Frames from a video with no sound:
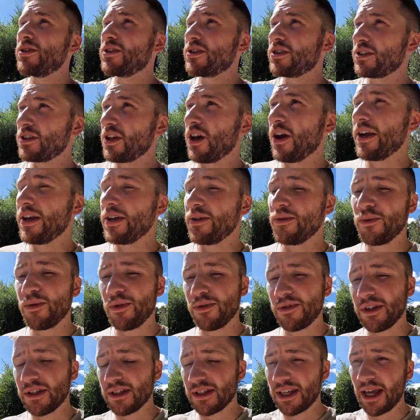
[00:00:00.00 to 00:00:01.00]
site
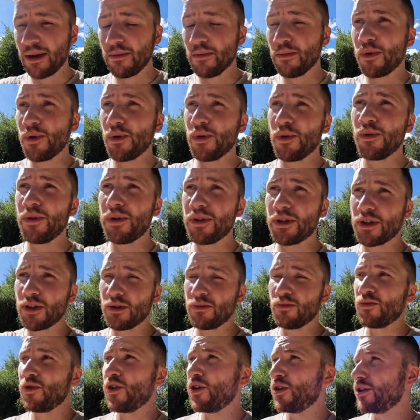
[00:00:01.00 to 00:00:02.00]
with the temple, the
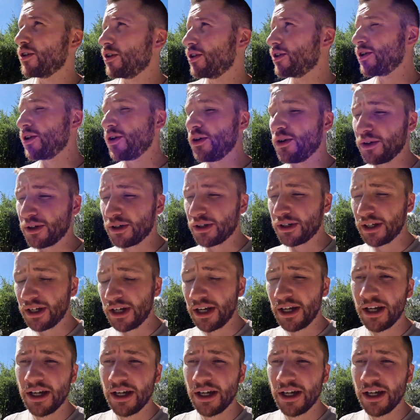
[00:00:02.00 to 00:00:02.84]
Samrong Knong,